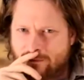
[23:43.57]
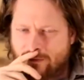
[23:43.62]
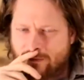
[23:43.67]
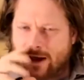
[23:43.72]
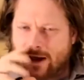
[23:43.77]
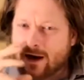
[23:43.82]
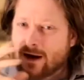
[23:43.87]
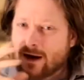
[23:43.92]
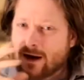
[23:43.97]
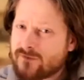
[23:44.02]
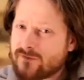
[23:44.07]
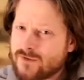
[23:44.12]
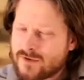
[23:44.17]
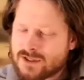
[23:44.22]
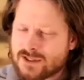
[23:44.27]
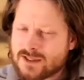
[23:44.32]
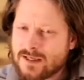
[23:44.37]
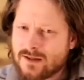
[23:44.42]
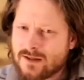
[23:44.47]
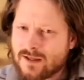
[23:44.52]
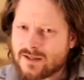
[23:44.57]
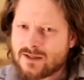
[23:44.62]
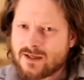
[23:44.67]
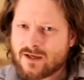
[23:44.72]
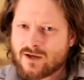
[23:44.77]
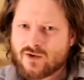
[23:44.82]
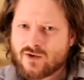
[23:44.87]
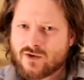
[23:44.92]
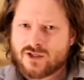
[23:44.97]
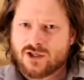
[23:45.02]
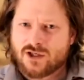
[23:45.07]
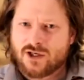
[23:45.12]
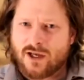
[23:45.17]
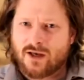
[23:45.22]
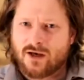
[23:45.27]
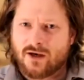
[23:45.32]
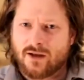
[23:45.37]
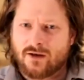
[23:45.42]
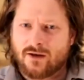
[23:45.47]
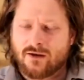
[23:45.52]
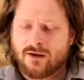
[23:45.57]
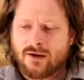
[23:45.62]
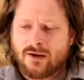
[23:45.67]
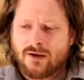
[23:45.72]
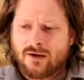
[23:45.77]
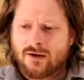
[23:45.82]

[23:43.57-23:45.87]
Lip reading: And I've seen this in Christianity,